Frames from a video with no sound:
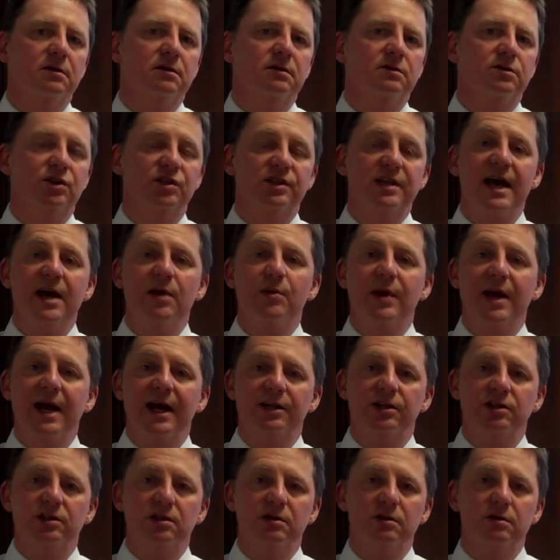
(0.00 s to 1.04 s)
Today we
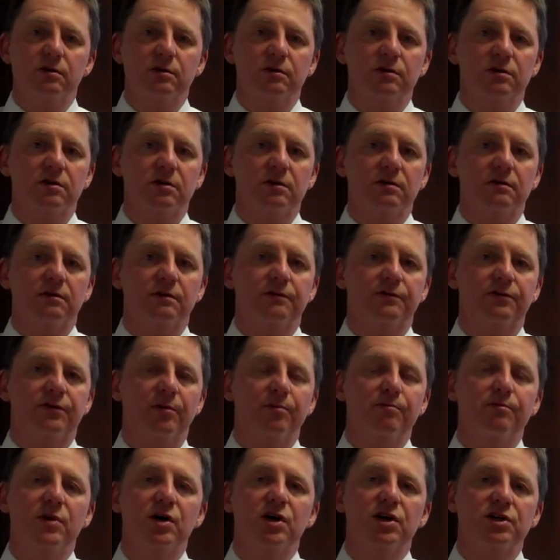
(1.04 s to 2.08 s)
had news
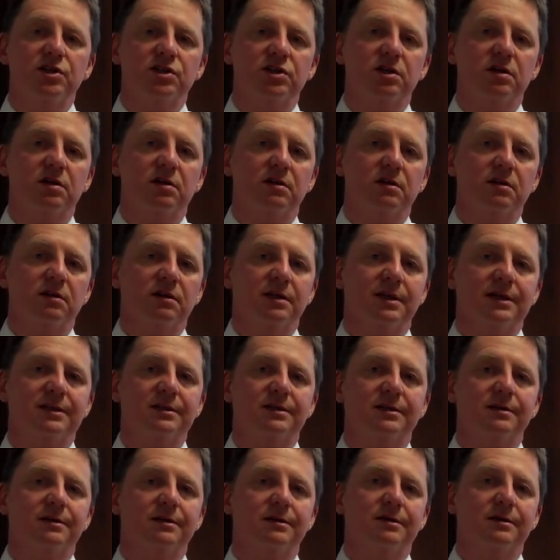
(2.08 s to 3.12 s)
from Maersk
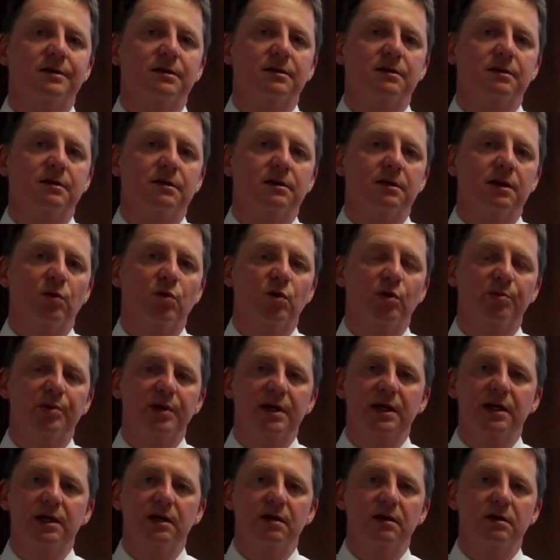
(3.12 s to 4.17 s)
that there will
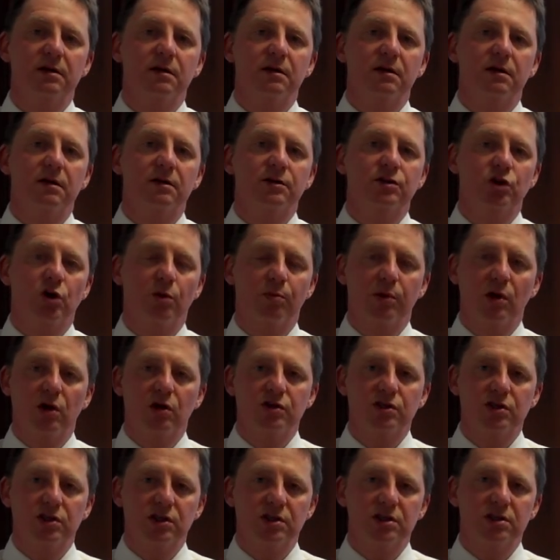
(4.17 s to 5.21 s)
be job
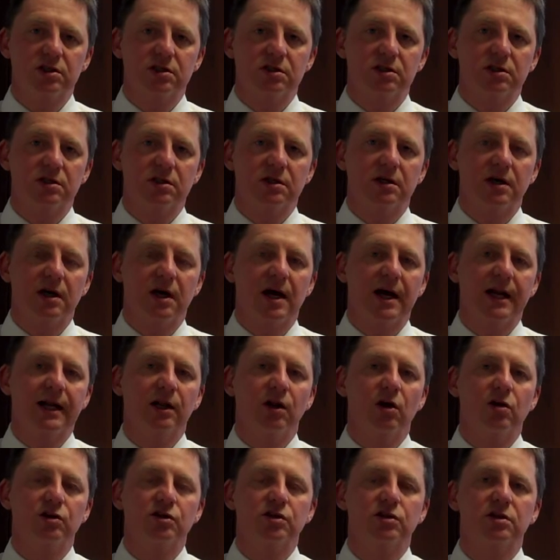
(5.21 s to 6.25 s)
losses and
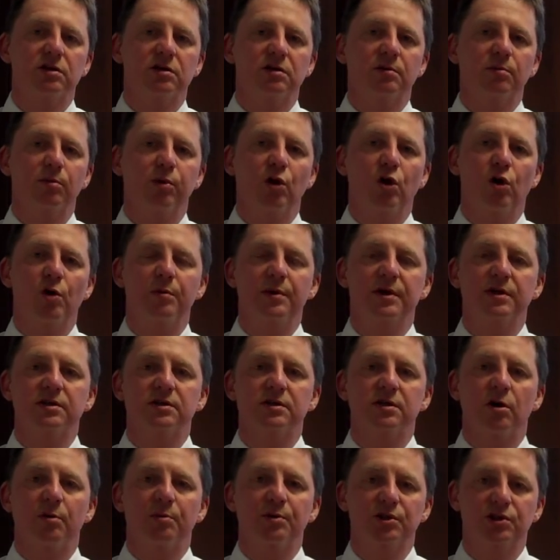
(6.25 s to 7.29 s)
lost
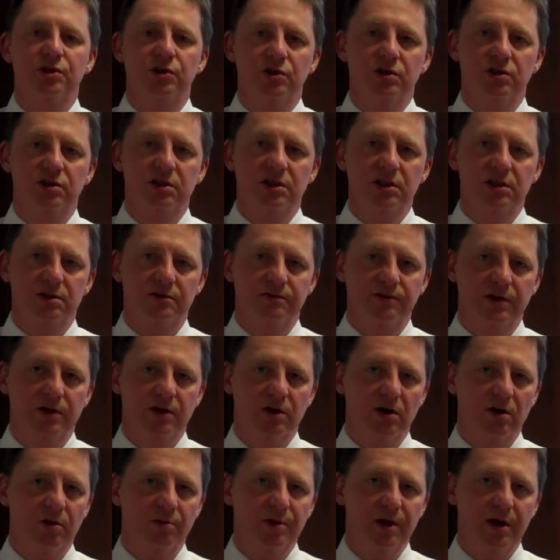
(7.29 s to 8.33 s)
employment opportunities for
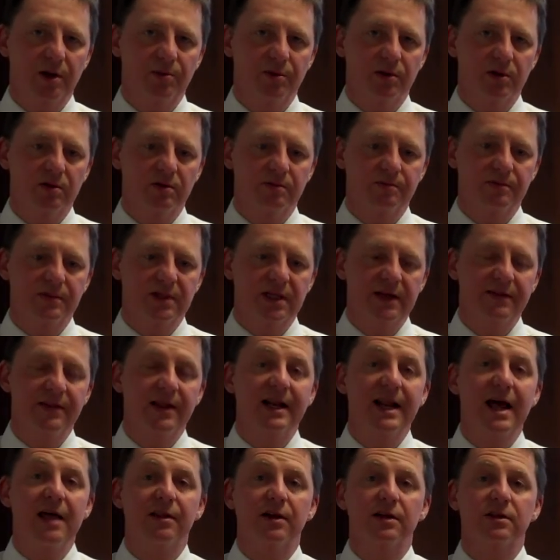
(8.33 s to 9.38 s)
young people in the
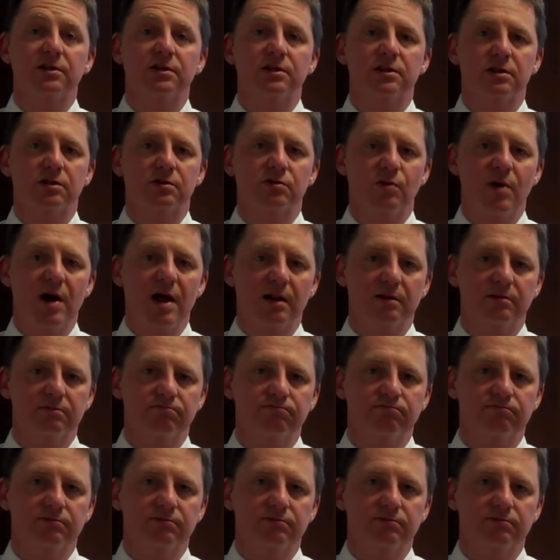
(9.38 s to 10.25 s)
Netherlands as well.